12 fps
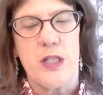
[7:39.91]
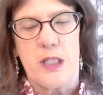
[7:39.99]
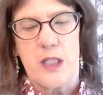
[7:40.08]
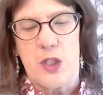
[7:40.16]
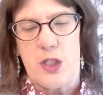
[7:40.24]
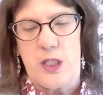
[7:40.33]

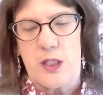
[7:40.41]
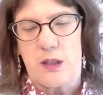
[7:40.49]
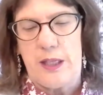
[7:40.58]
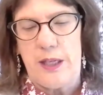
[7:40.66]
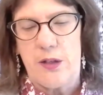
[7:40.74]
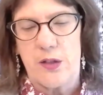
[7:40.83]
transition
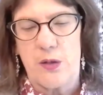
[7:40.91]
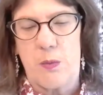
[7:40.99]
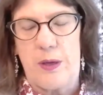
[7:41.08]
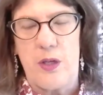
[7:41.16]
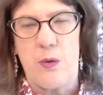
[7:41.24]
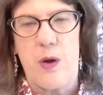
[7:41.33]
to
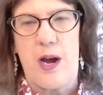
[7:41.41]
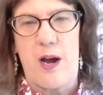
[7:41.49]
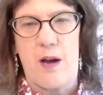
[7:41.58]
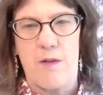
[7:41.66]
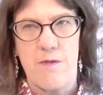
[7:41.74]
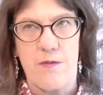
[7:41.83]
leader when you
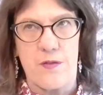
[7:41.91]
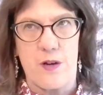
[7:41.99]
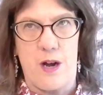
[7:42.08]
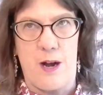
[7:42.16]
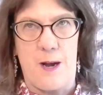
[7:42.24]
have